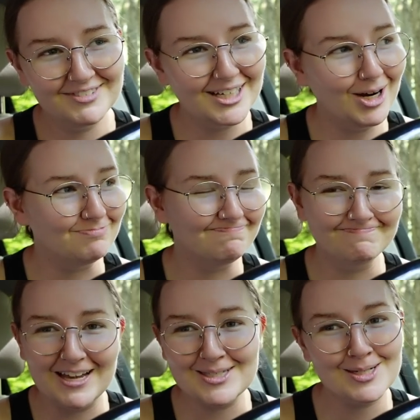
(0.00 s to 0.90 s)
So
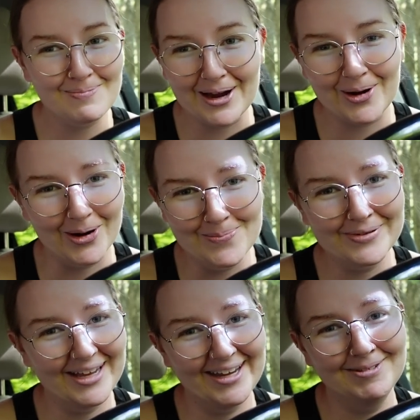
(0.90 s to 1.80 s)
that's my current
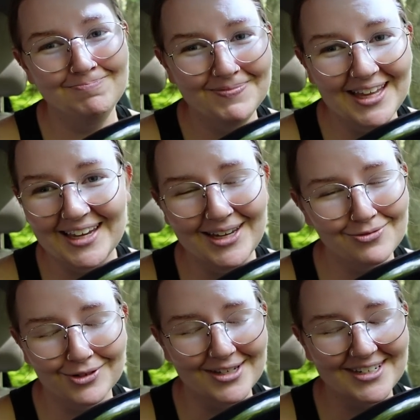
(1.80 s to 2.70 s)
plan. Thank you
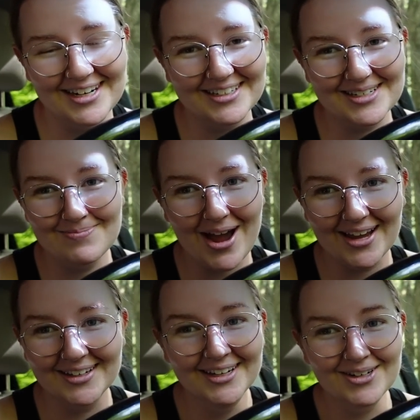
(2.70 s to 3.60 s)
for listening to my